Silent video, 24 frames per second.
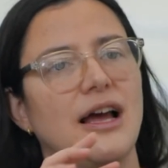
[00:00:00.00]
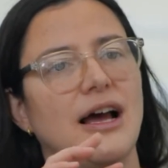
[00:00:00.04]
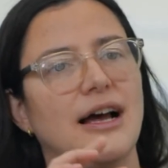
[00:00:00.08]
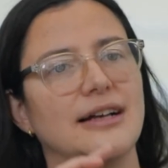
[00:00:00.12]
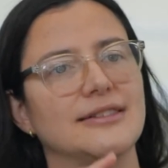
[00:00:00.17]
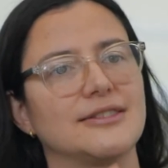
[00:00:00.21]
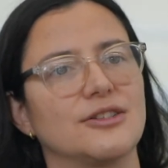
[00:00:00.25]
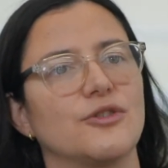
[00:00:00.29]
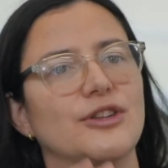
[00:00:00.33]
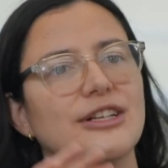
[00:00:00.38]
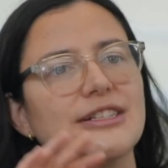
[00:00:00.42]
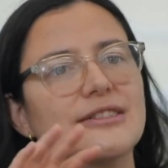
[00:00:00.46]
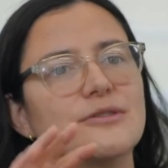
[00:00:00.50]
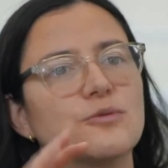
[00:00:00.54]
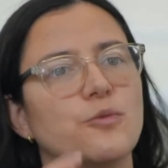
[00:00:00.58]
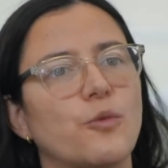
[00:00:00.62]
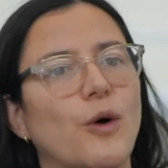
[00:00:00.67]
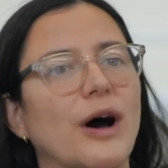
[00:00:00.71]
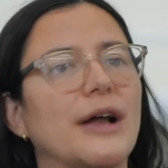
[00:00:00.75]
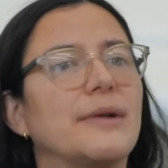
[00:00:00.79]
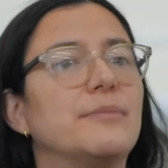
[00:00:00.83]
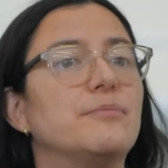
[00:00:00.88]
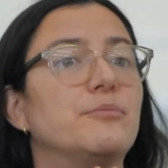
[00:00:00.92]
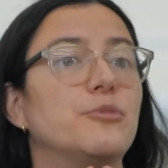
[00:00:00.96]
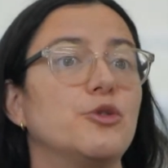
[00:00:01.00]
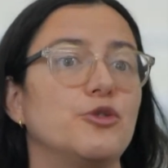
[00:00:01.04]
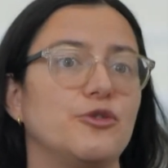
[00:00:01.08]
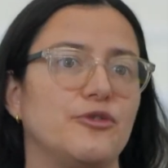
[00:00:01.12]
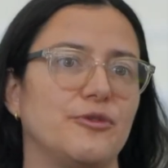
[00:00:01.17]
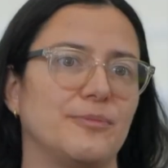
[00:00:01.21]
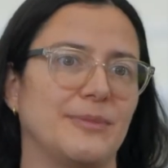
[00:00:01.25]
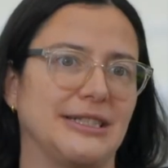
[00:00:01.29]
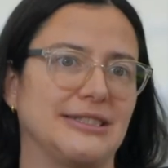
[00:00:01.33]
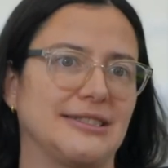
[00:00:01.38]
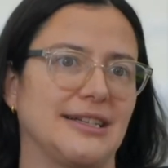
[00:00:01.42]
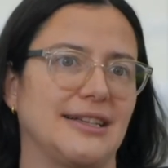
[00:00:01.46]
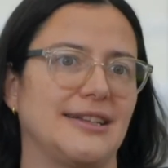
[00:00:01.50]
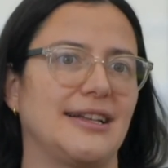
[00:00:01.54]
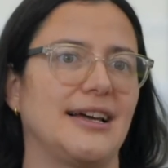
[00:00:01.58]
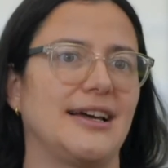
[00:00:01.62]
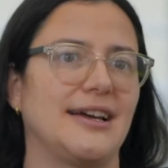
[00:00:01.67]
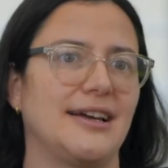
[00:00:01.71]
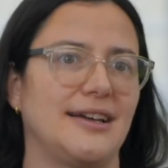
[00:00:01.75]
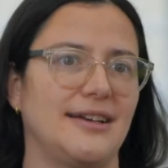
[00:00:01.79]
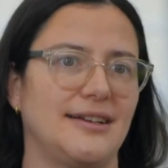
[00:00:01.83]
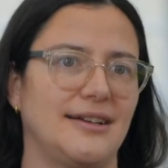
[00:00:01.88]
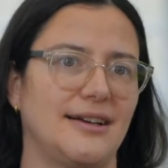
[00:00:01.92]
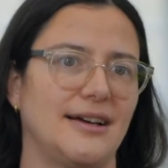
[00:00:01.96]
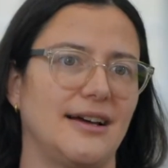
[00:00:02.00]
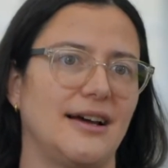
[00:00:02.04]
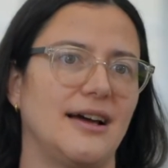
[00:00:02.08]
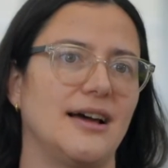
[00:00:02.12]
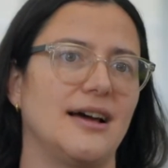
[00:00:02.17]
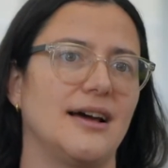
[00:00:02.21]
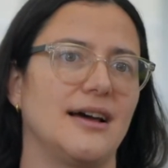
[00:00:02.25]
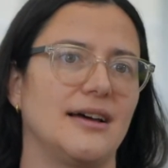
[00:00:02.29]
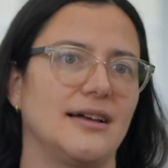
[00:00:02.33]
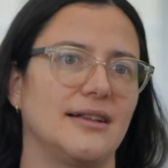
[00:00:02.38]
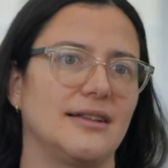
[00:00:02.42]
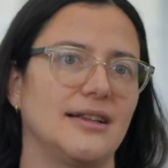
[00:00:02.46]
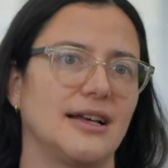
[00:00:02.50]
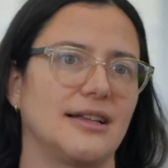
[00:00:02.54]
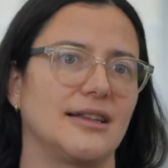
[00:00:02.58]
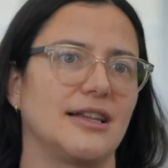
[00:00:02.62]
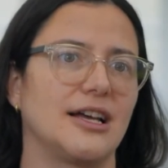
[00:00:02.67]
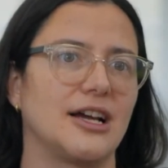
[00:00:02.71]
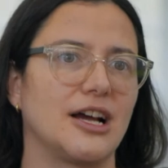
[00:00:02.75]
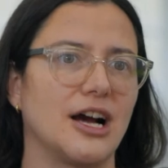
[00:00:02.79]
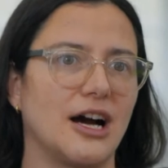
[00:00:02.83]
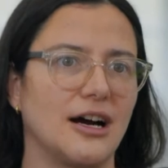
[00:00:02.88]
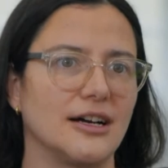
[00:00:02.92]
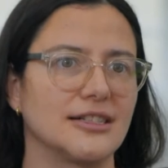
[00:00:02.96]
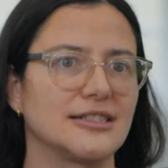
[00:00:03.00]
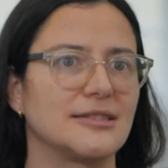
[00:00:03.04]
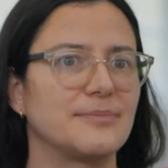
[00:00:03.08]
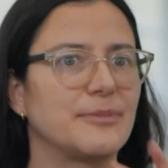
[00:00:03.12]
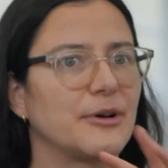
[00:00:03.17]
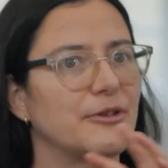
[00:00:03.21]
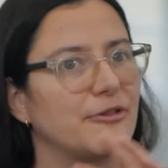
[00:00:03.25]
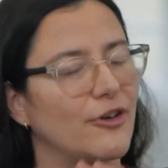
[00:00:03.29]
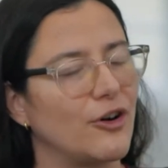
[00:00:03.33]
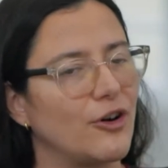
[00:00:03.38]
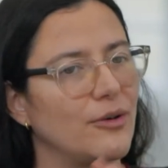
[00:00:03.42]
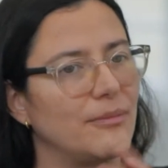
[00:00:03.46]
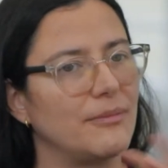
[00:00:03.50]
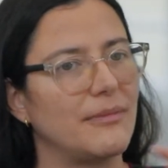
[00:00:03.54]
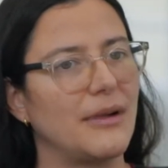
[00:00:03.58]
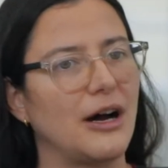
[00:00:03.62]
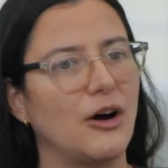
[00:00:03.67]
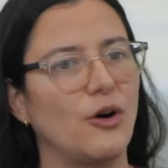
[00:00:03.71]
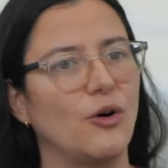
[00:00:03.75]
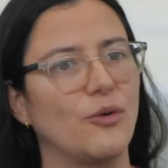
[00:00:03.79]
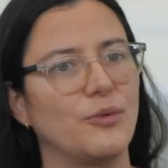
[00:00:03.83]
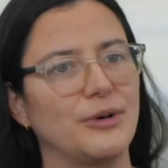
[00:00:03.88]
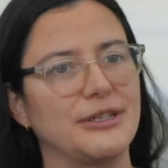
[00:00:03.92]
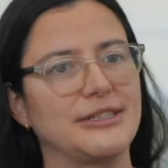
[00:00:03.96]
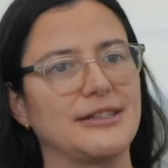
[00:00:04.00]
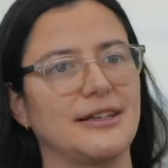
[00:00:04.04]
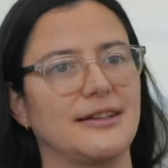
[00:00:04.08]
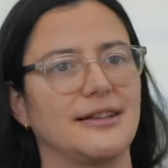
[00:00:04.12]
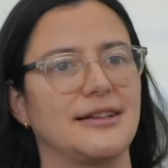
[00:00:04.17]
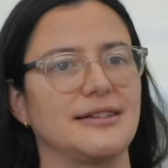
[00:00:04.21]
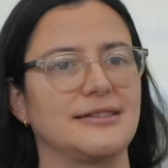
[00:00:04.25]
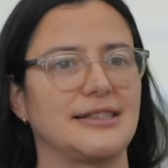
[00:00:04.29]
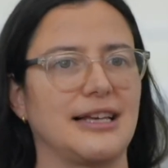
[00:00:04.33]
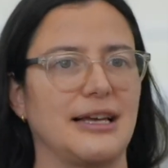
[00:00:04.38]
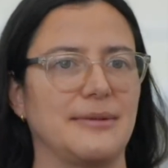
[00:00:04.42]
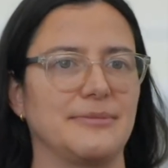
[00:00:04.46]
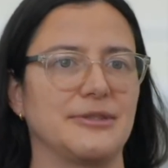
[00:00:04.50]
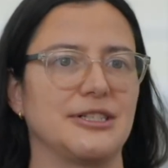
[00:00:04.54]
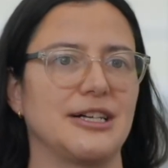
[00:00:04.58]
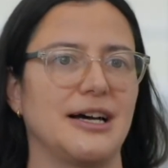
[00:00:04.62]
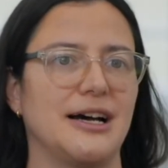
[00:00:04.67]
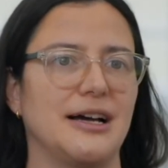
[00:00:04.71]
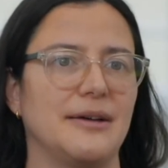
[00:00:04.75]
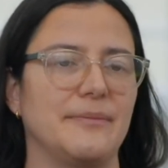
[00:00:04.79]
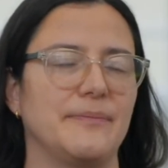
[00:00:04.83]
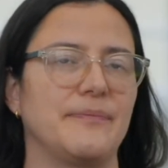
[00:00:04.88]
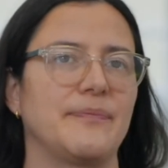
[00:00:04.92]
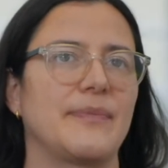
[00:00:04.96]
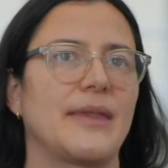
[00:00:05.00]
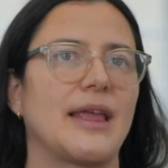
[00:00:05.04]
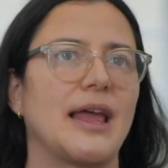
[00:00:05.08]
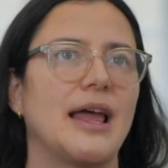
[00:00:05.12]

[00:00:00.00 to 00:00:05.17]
And so there's one movement a day that the guards perform, always at the same time.